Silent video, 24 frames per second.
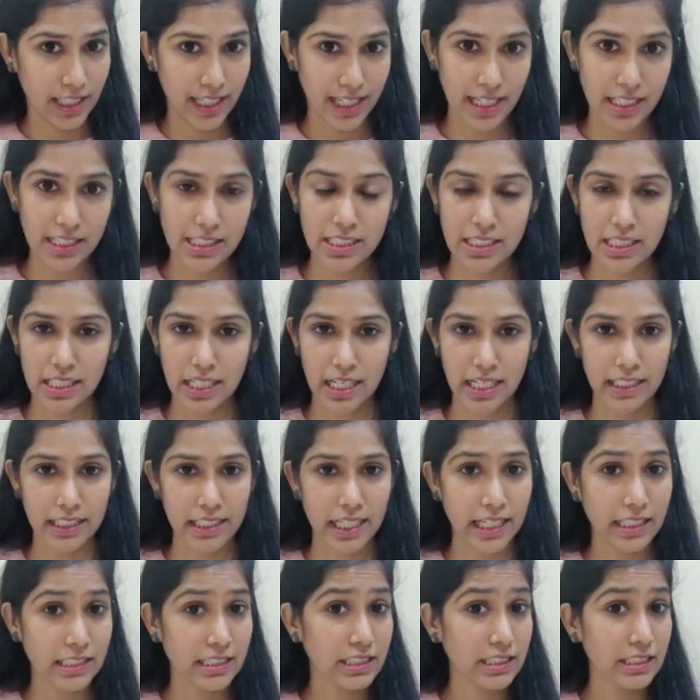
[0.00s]
Yes, direct
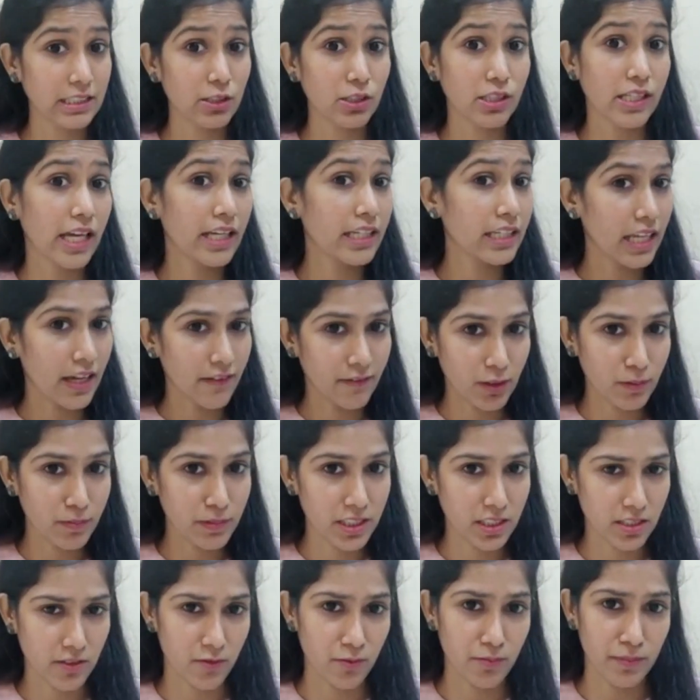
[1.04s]
tax can never be
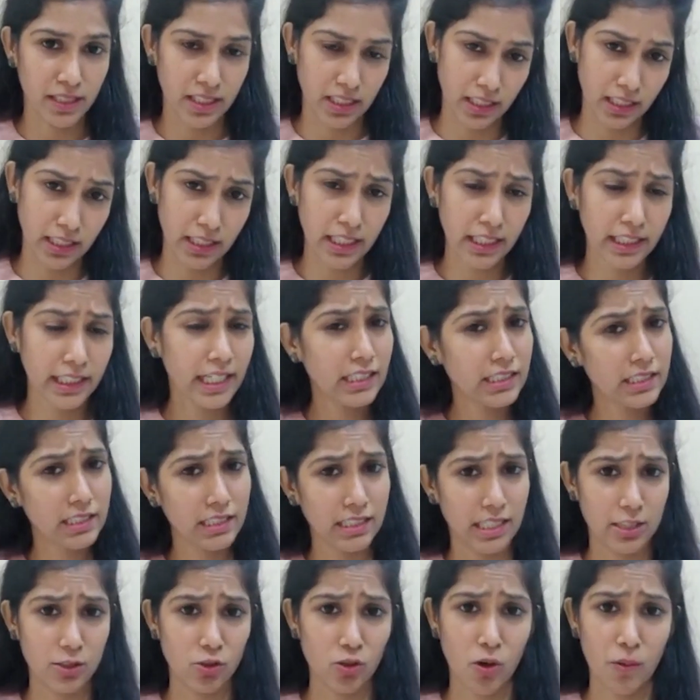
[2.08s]
shifted, but indirect tax,
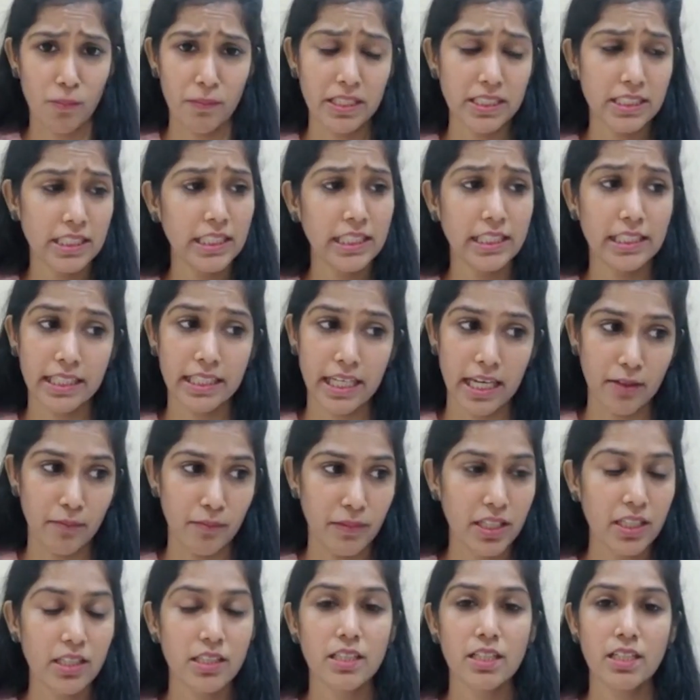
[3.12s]
yes, obviously it can
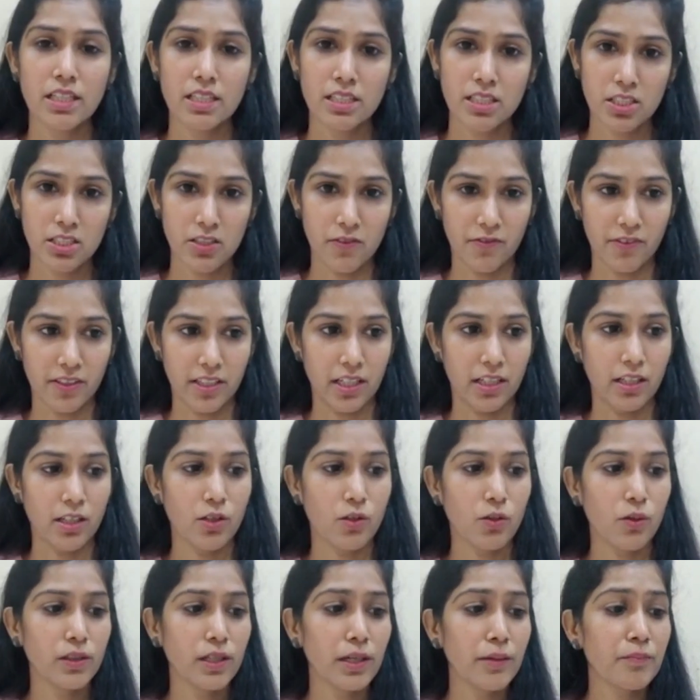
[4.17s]
be shifted.
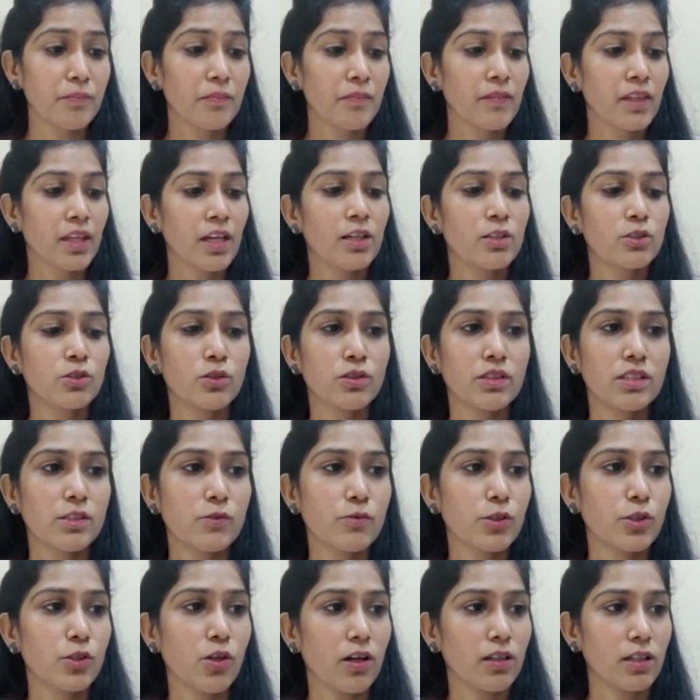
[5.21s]
Okay, so
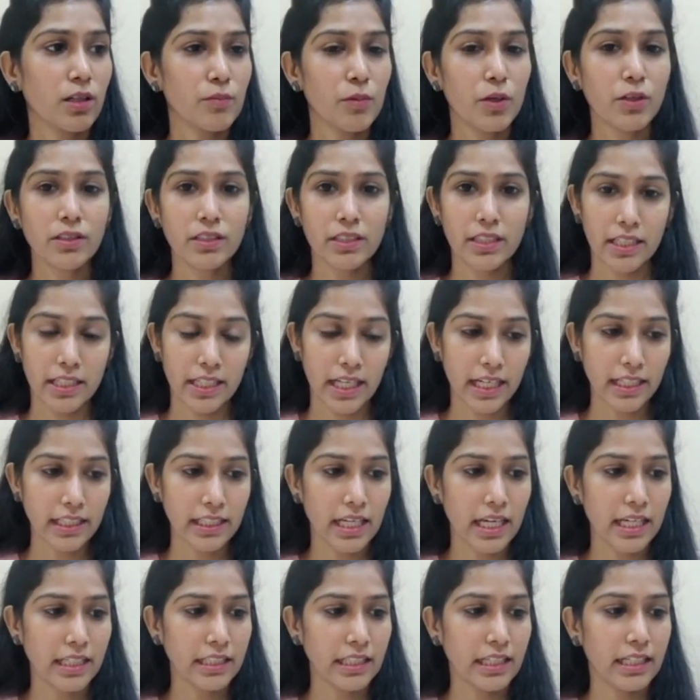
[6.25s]
this we talk about direct
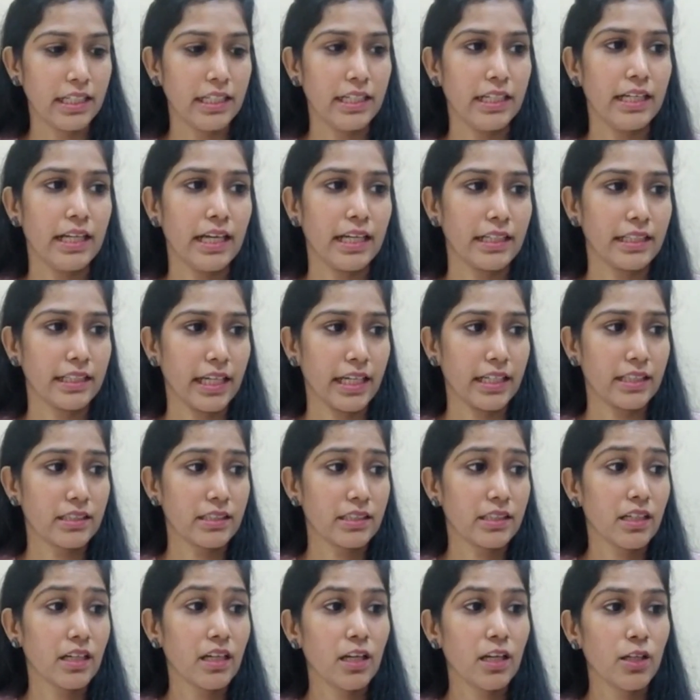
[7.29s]
and indirect tax.
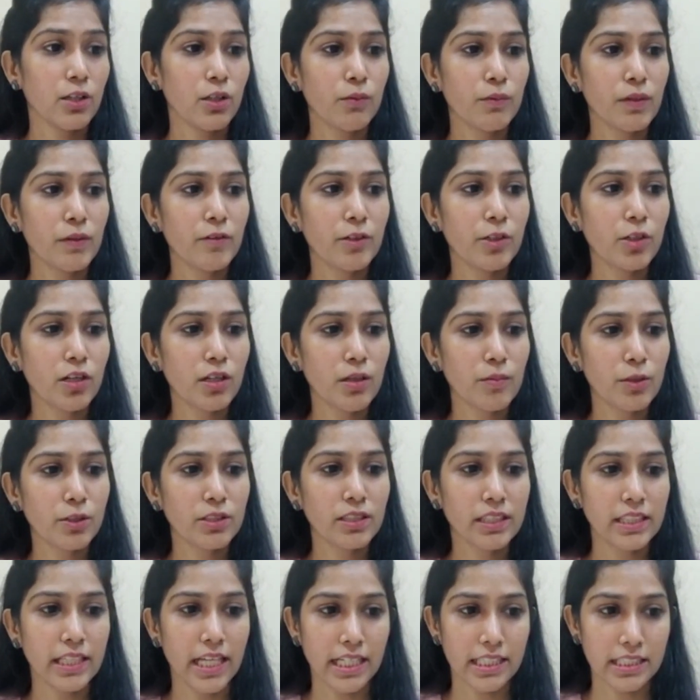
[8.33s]
Now when we talk about
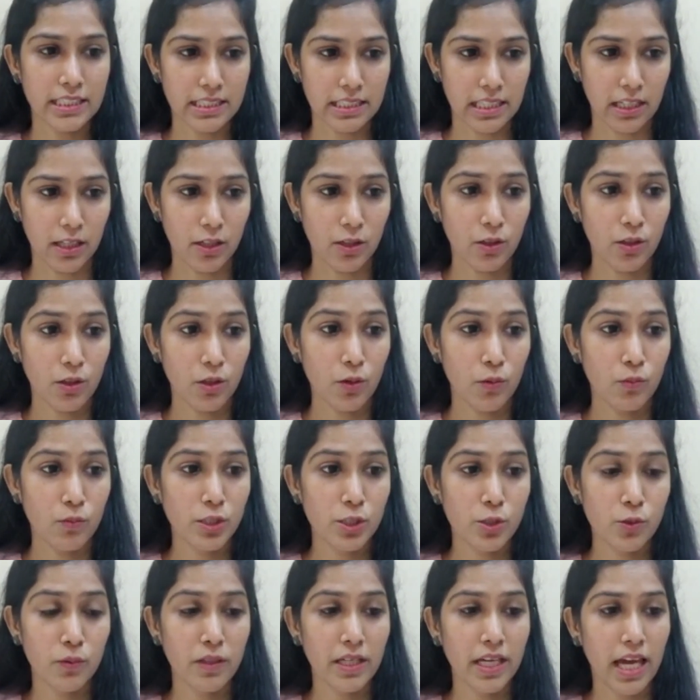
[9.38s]
the next thing
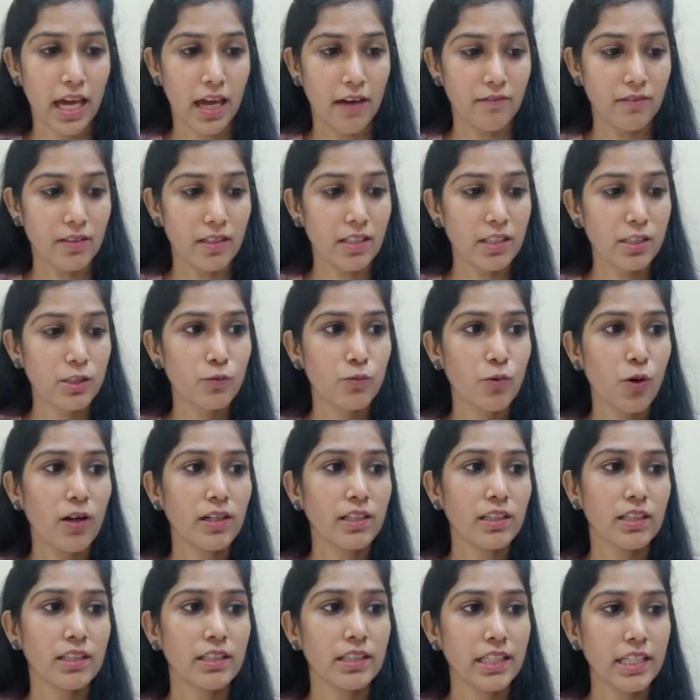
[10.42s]
which we have is
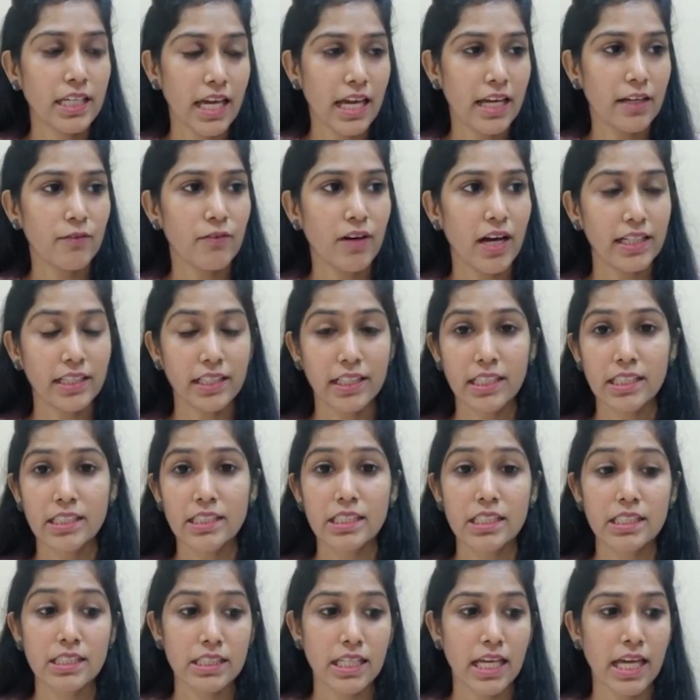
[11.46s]
what the
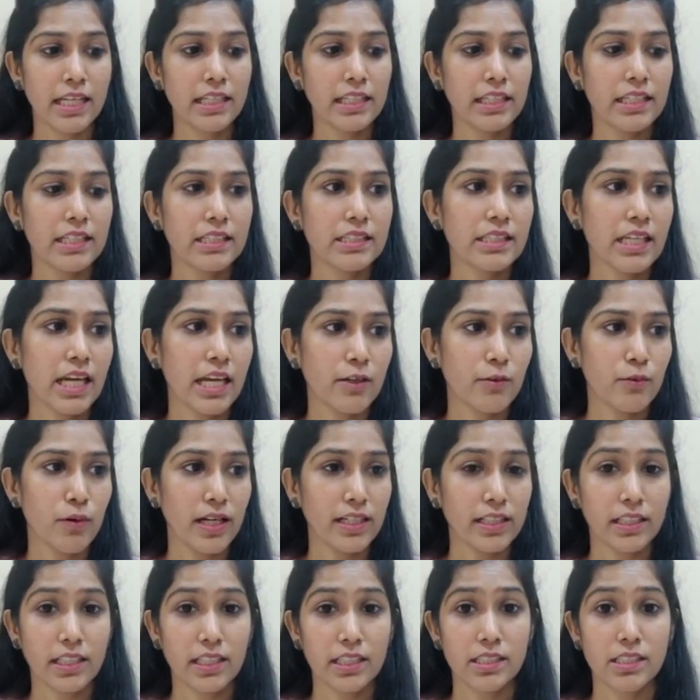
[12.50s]
advantages and
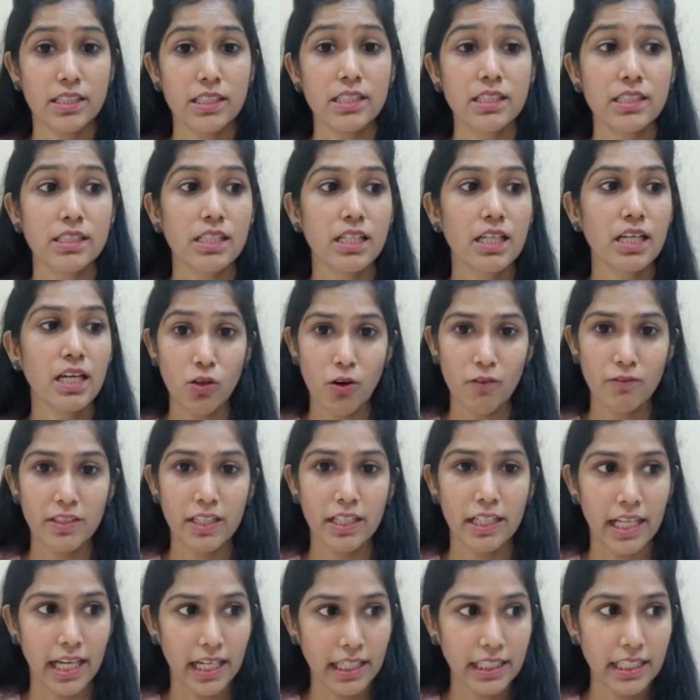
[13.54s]
disadvantages of
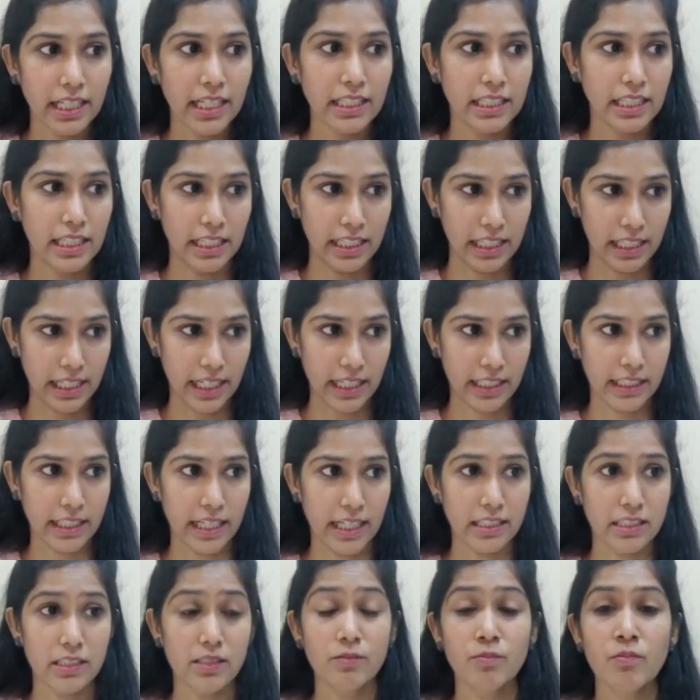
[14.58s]
direct and indirect
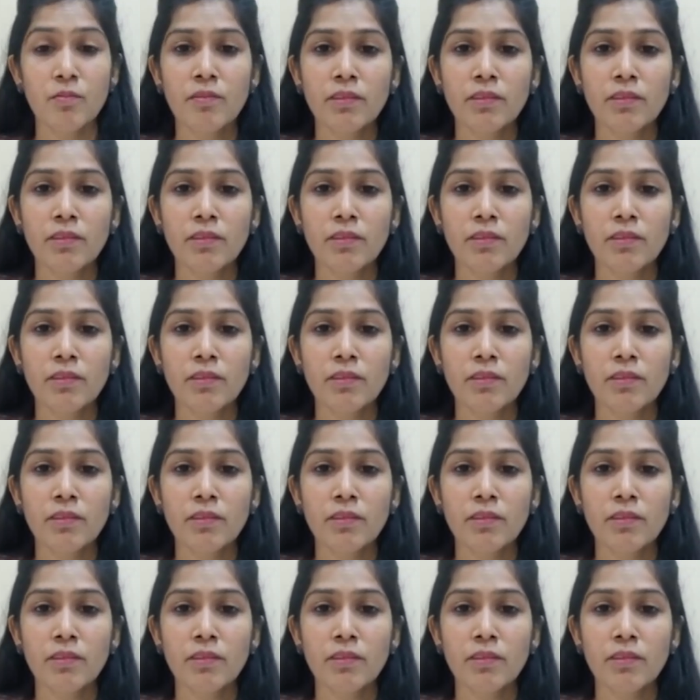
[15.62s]
tax.